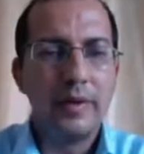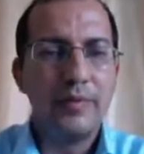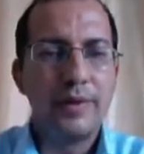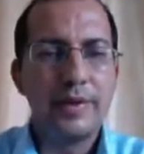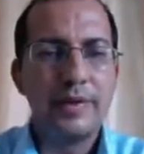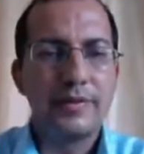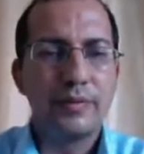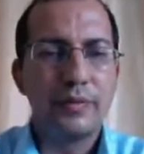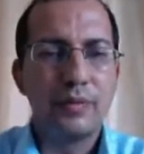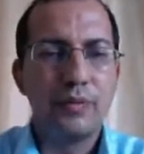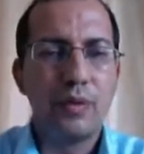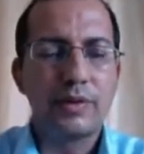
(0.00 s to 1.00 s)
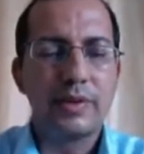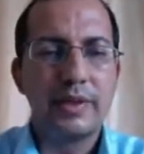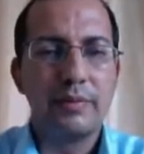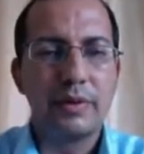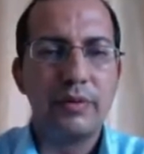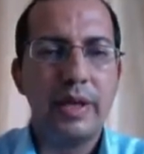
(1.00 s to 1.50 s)
if it is 4
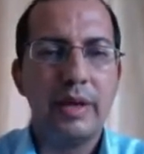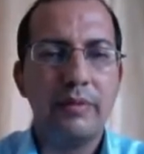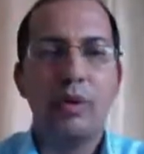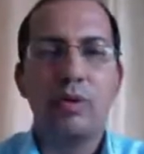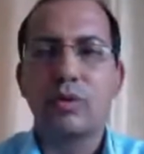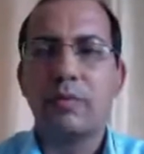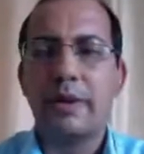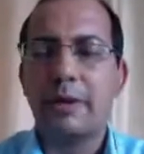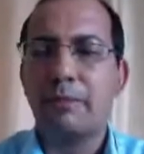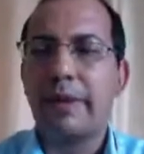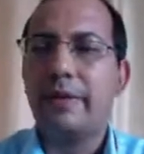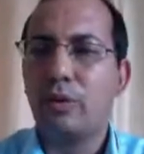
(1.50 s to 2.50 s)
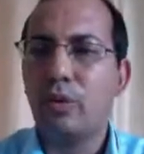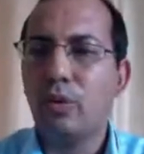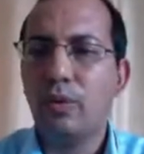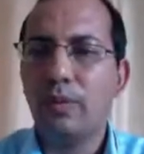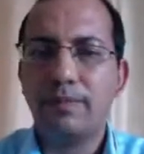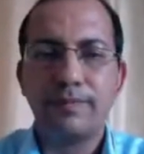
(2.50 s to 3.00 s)
centimeter, we have also multiplied 2
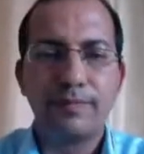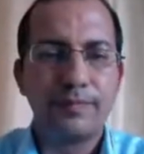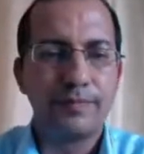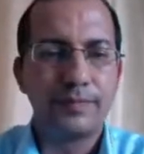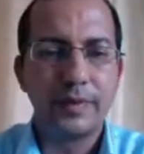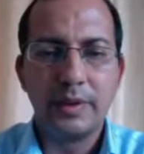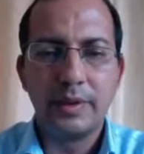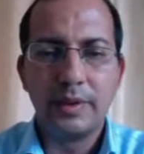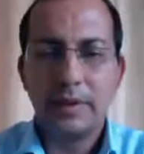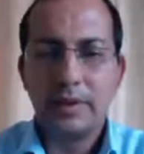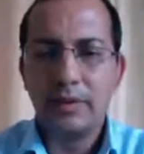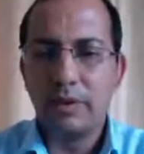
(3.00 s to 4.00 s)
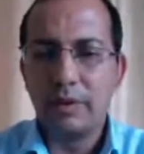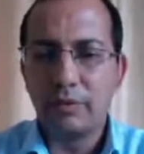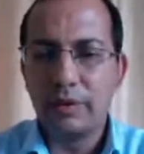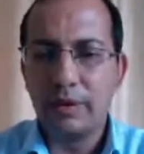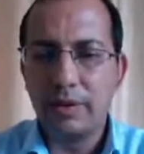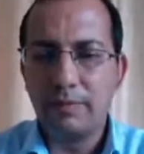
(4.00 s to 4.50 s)
in one
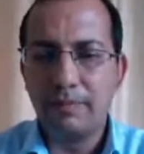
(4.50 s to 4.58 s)
of the